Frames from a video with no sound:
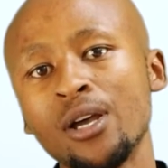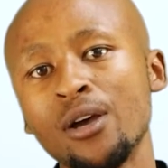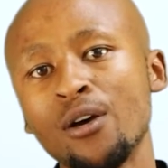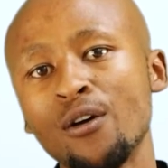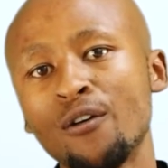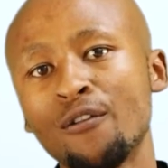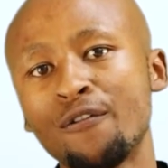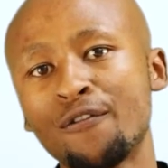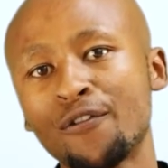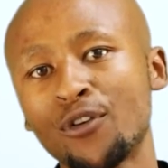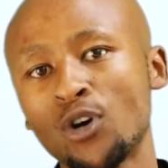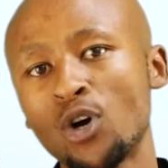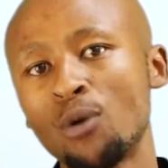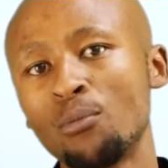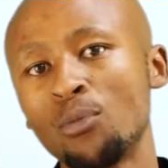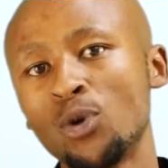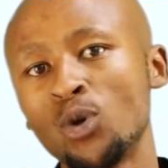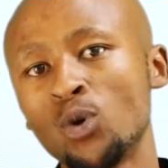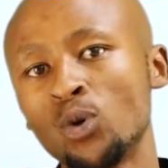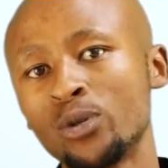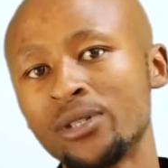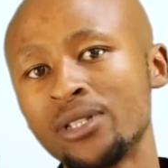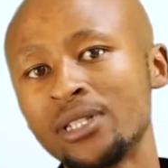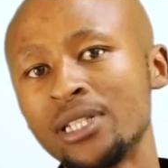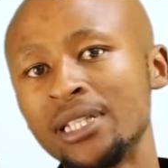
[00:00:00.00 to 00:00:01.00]
from
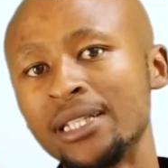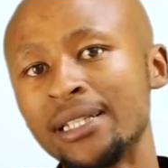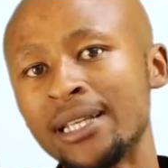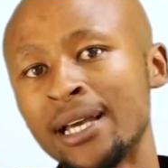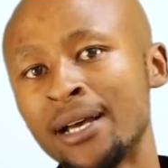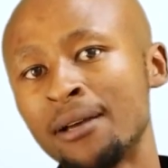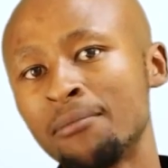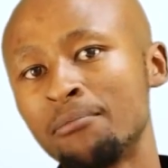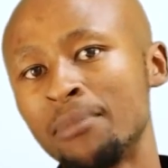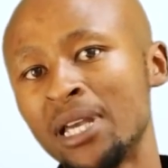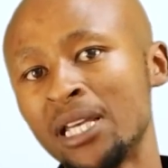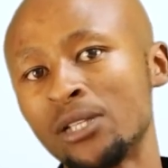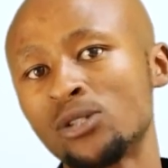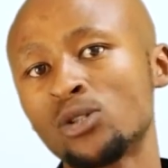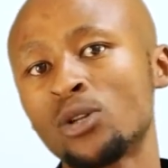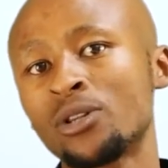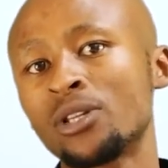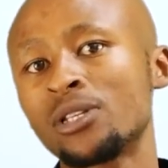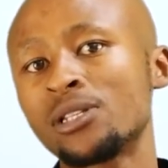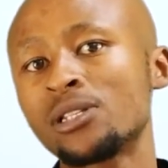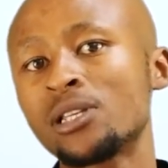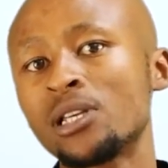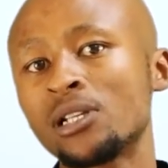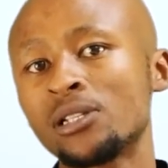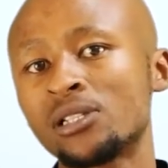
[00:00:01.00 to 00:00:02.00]
your SETA based on the
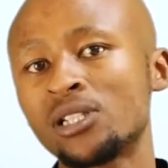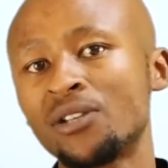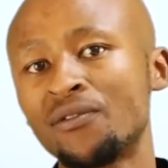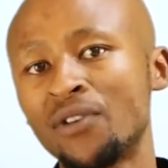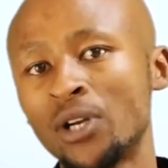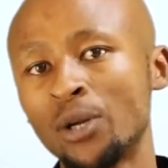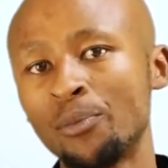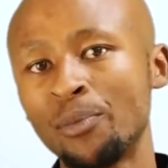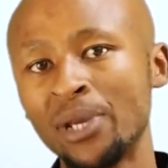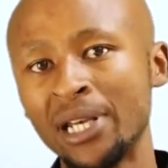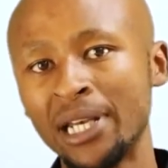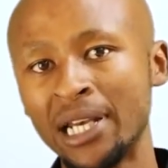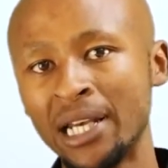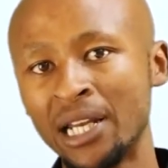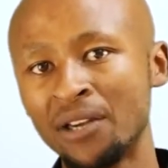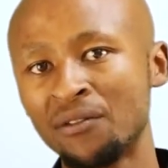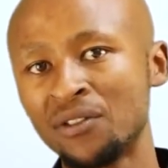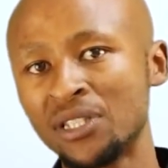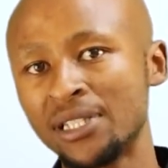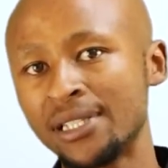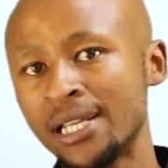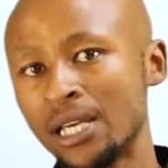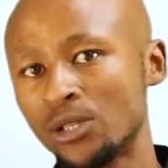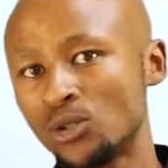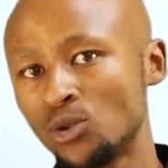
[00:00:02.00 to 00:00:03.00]
skills development
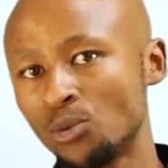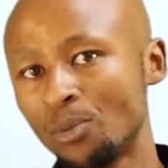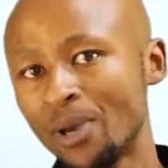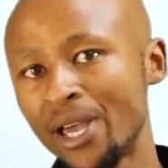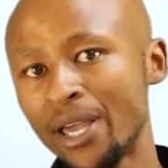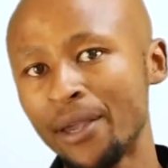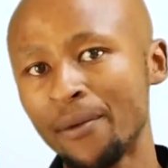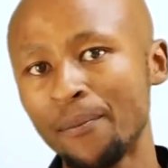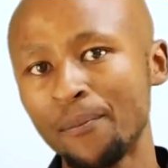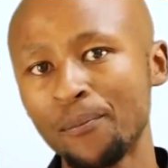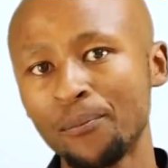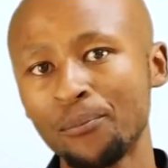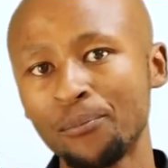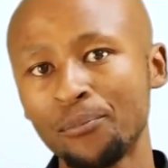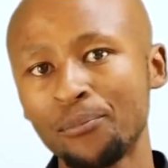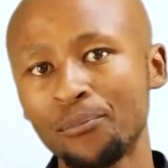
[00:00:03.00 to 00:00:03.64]
levies that you pay.